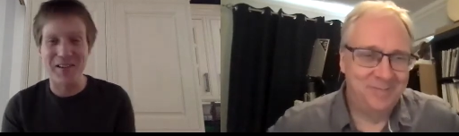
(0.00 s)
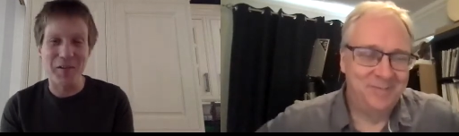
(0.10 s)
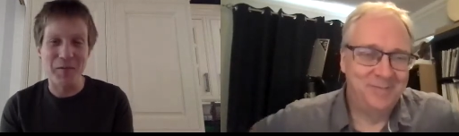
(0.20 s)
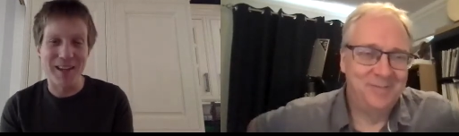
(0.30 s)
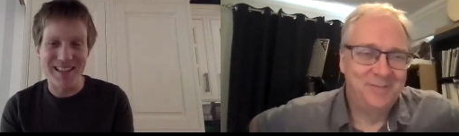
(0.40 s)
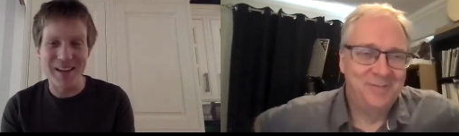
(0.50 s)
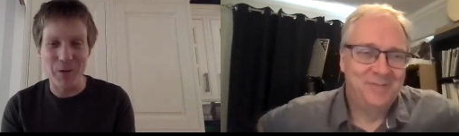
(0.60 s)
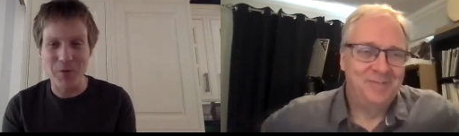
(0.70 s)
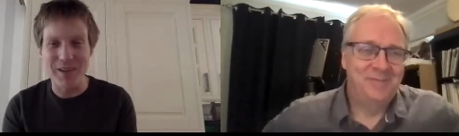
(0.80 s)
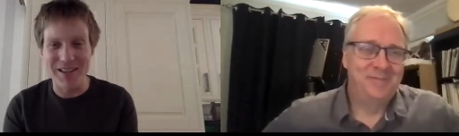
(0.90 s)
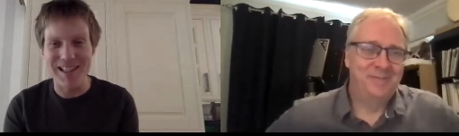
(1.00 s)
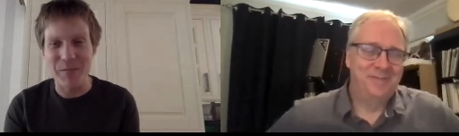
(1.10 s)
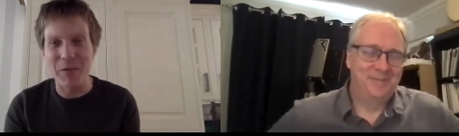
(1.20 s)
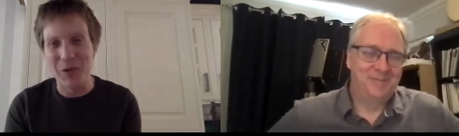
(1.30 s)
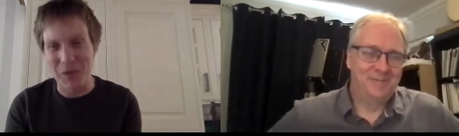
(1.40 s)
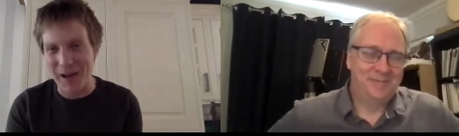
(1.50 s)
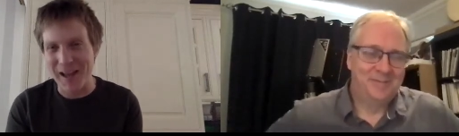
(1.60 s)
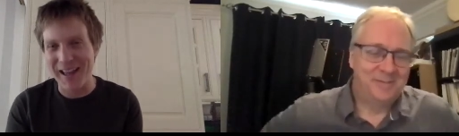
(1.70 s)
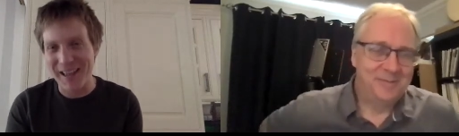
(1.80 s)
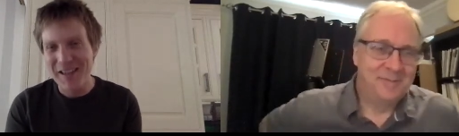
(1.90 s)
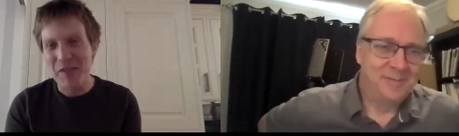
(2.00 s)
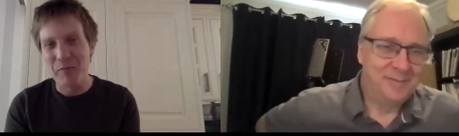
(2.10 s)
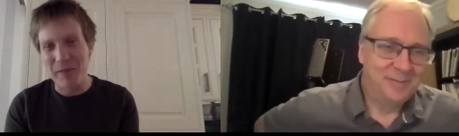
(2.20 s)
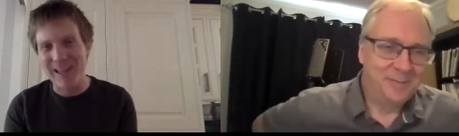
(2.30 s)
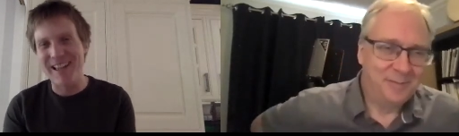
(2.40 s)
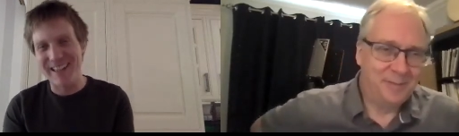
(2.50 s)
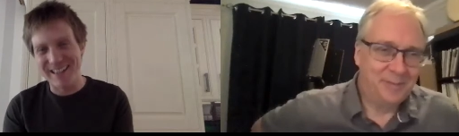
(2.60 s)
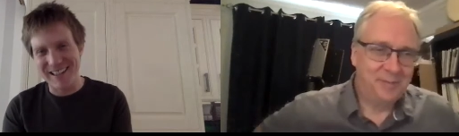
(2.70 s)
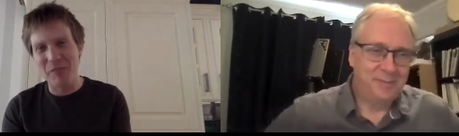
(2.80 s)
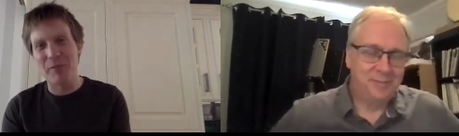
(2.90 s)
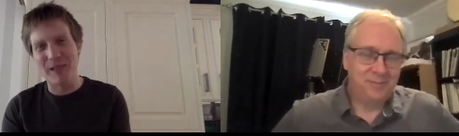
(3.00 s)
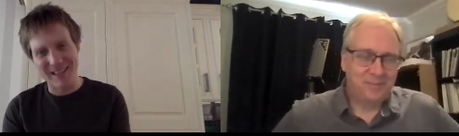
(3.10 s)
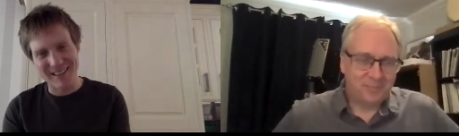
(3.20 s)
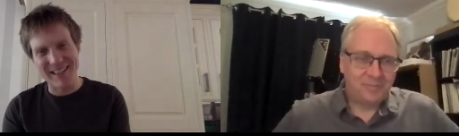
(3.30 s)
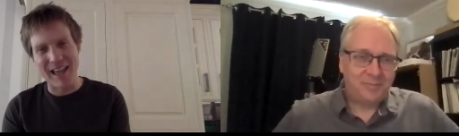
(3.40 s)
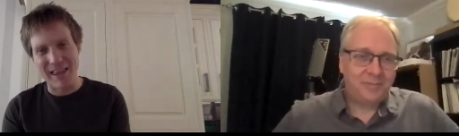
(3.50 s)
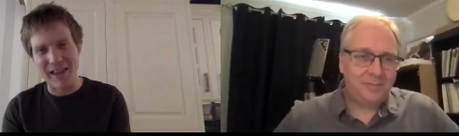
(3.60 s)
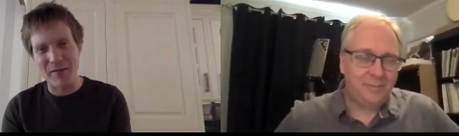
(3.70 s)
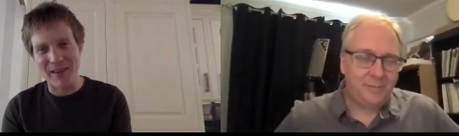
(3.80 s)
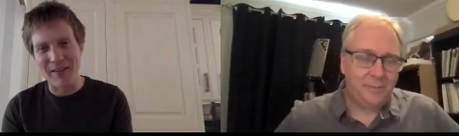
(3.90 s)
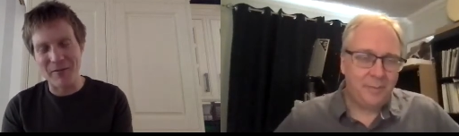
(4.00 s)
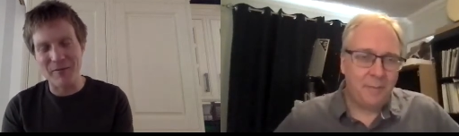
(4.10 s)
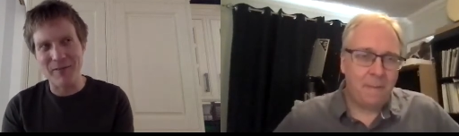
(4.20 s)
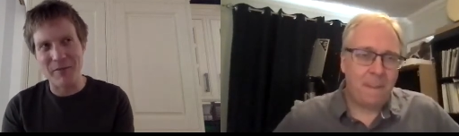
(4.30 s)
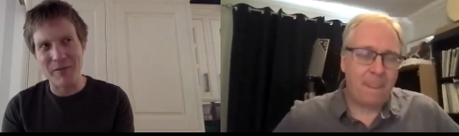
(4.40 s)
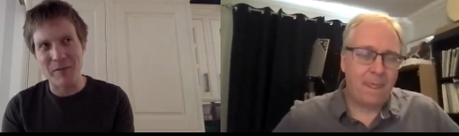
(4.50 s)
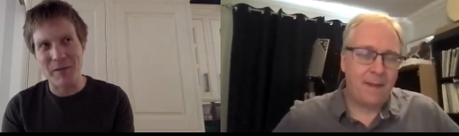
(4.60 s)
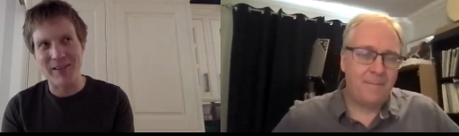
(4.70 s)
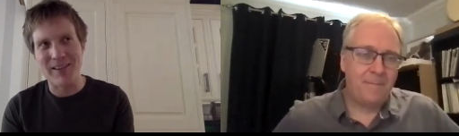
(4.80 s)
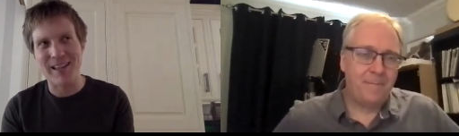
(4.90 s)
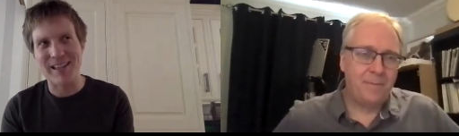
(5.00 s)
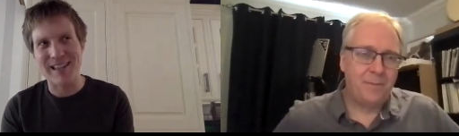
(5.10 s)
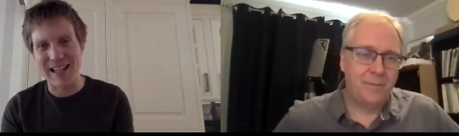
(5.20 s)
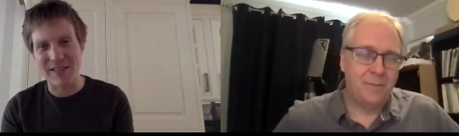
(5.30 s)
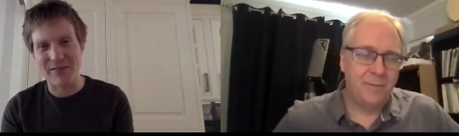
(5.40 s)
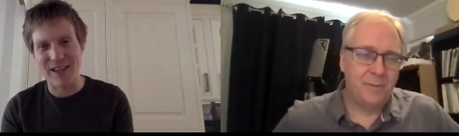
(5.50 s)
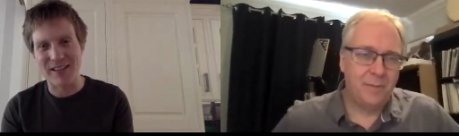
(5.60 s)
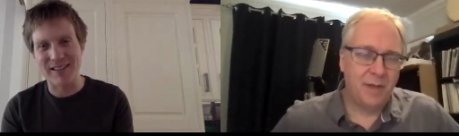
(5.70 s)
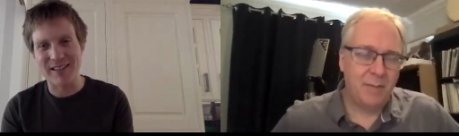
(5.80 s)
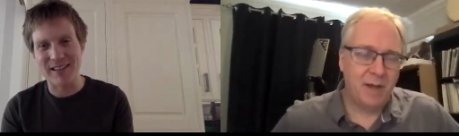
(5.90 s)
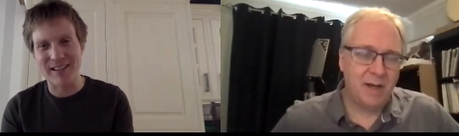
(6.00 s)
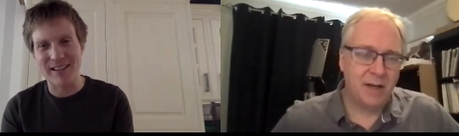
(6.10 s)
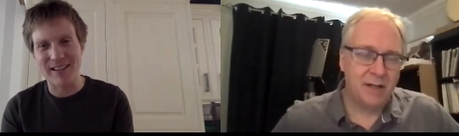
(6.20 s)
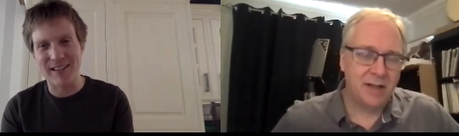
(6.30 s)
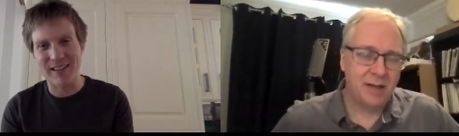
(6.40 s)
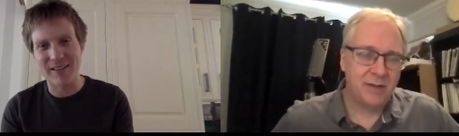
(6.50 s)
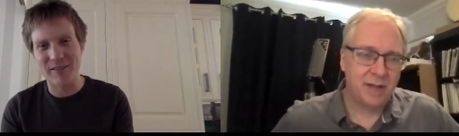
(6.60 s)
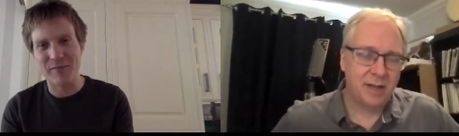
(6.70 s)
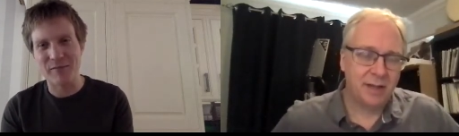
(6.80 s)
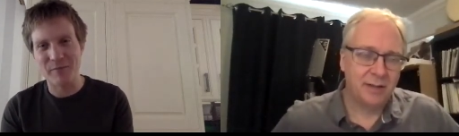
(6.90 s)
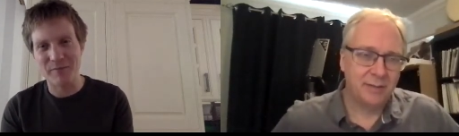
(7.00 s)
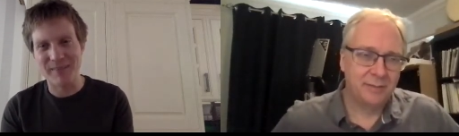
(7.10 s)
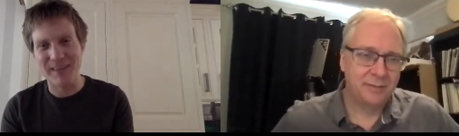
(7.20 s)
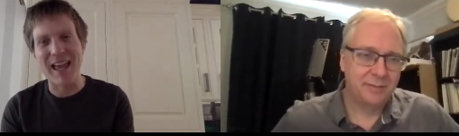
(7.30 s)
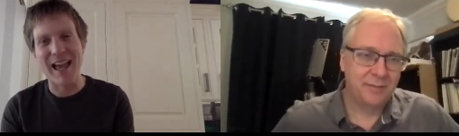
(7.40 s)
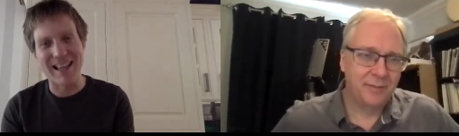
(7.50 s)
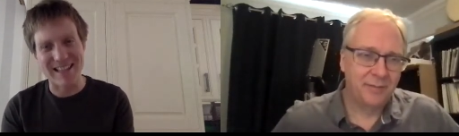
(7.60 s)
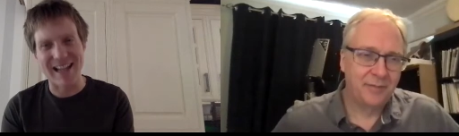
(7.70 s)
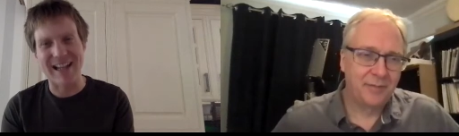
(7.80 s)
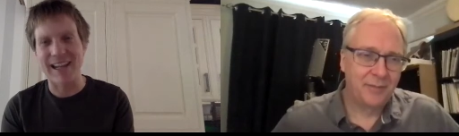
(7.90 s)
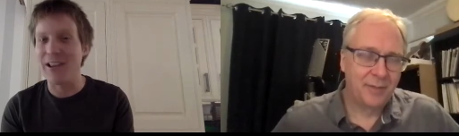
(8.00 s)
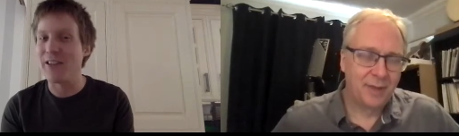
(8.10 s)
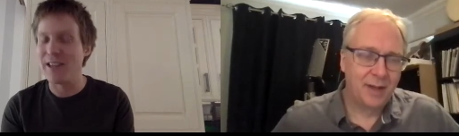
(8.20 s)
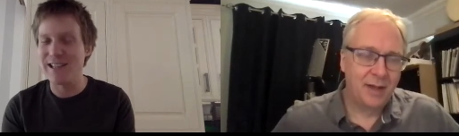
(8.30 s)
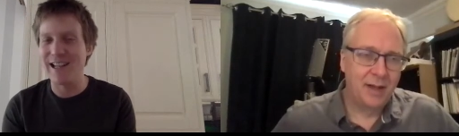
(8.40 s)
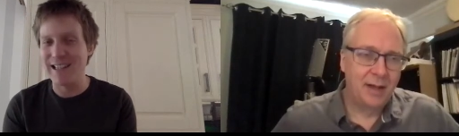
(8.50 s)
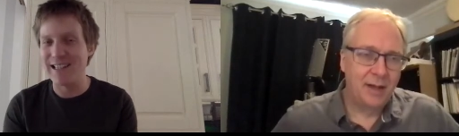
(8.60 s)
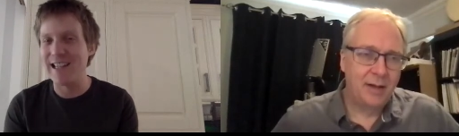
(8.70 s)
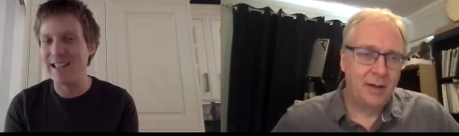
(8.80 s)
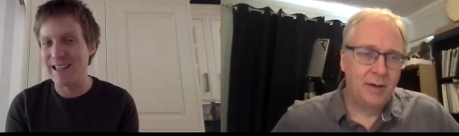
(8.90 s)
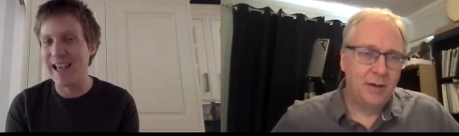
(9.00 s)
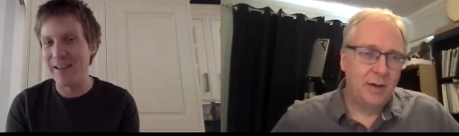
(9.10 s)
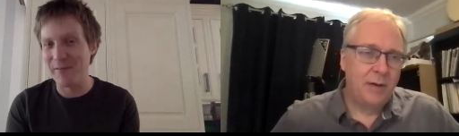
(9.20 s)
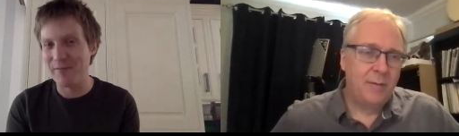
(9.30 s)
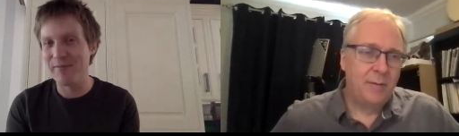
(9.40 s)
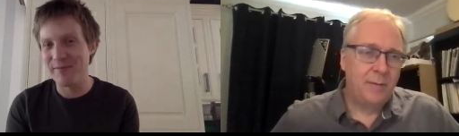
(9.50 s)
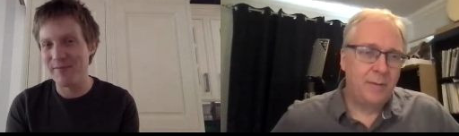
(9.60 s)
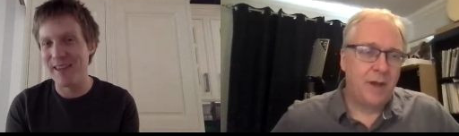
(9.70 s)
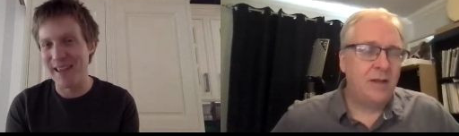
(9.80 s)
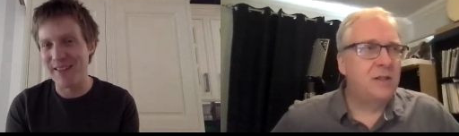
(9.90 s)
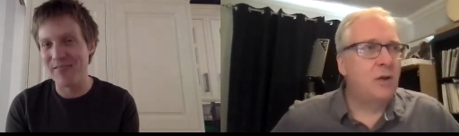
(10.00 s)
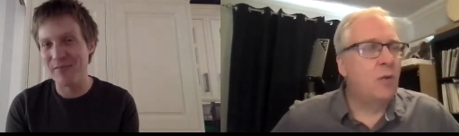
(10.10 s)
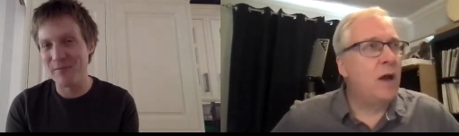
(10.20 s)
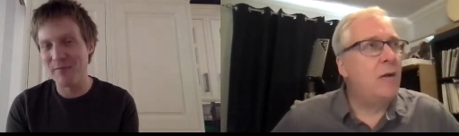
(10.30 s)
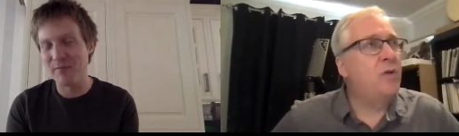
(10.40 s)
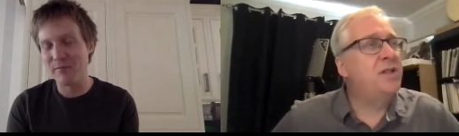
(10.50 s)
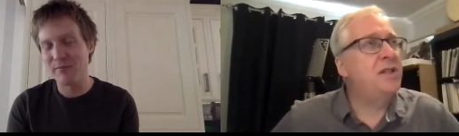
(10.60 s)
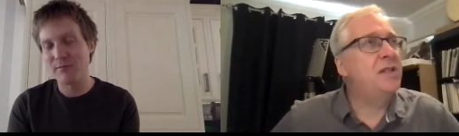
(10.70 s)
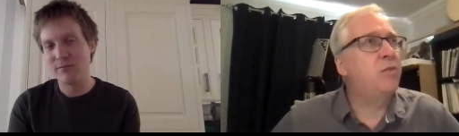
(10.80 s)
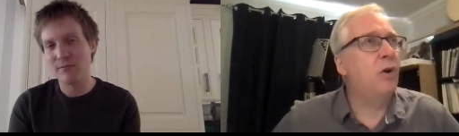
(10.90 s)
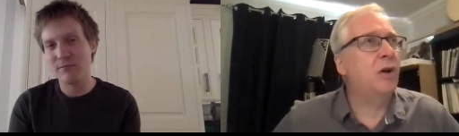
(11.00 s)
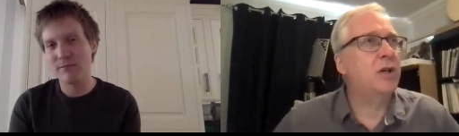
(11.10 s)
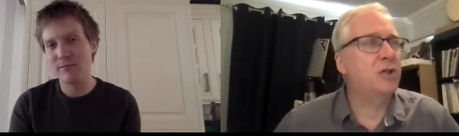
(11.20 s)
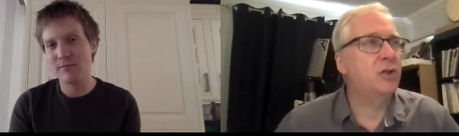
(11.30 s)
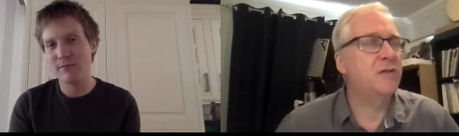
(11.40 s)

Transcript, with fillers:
Speaker 1: it would be a, it, it's a small choir, but but yeah, that that that was about the extent of it.
Speaker 2: They made a nice sound together.
Speaker 1: Yeah, exactly. No, they certainly did. Yeah.
Speaker 2: Yeah. And so, and was this what sort of